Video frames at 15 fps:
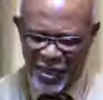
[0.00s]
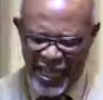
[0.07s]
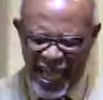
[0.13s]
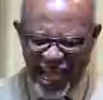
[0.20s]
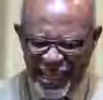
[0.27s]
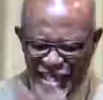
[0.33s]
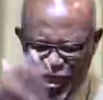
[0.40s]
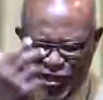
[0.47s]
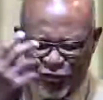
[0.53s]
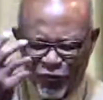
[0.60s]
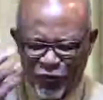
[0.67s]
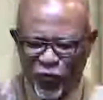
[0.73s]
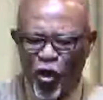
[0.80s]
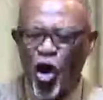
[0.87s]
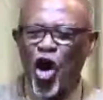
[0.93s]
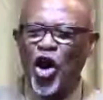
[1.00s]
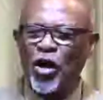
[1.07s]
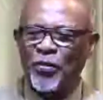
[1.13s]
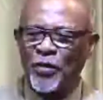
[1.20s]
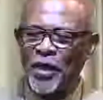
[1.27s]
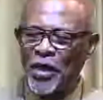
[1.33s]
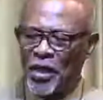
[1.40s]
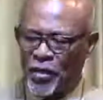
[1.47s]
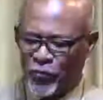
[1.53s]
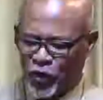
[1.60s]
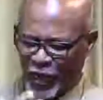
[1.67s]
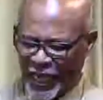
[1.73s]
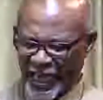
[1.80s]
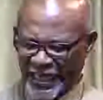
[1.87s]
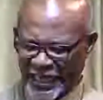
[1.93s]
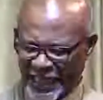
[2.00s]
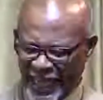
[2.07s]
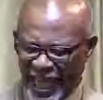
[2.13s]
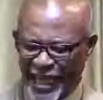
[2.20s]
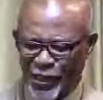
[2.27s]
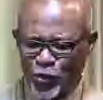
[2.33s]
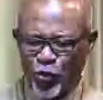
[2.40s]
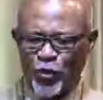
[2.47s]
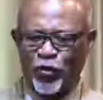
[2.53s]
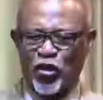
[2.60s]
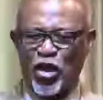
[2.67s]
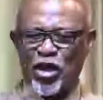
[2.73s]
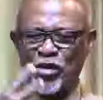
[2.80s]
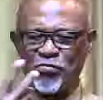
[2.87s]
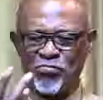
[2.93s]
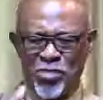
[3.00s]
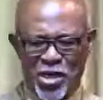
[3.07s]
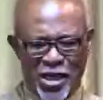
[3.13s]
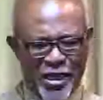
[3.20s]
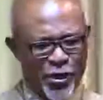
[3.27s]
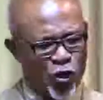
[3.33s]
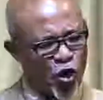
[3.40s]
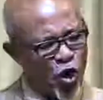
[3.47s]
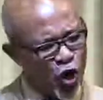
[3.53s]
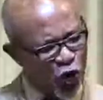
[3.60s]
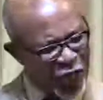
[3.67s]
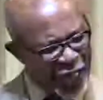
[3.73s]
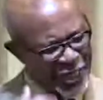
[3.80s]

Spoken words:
I conform to that light within me, and all I